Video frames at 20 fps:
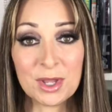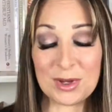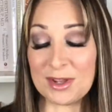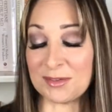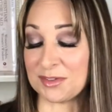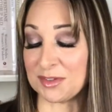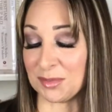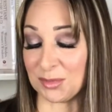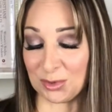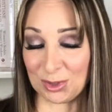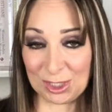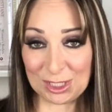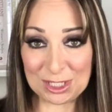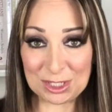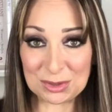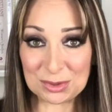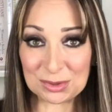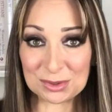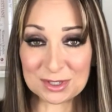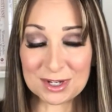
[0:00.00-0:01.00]
We have some really
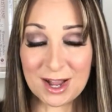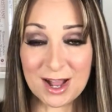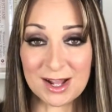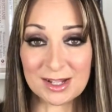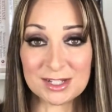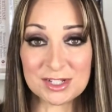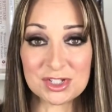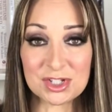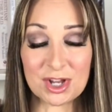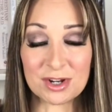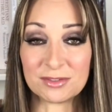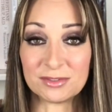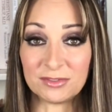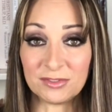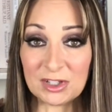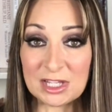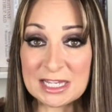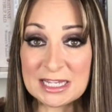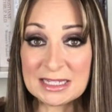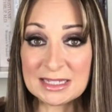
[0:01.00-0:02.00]
cool College on
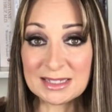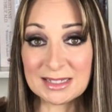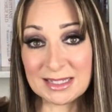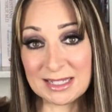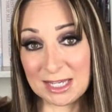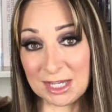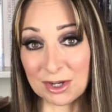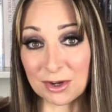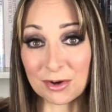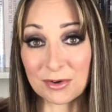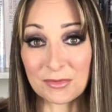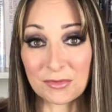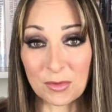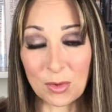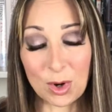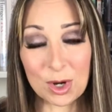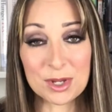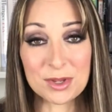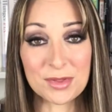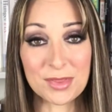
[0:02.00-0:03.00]
Fleek gear
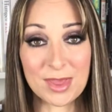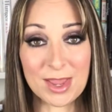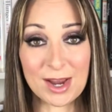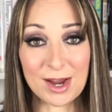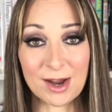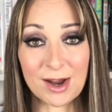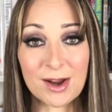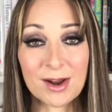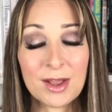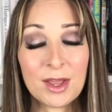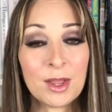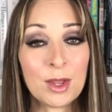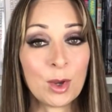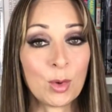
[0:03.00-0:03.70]
for you there.